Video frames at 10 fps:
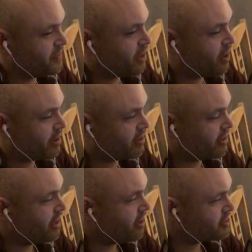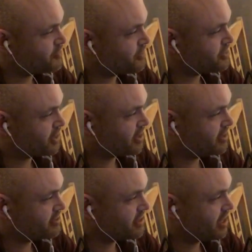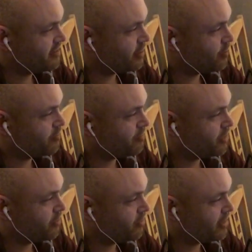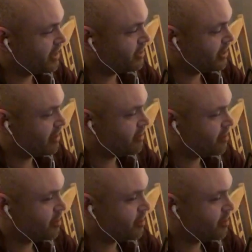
I suppose I can understand that, but then you have like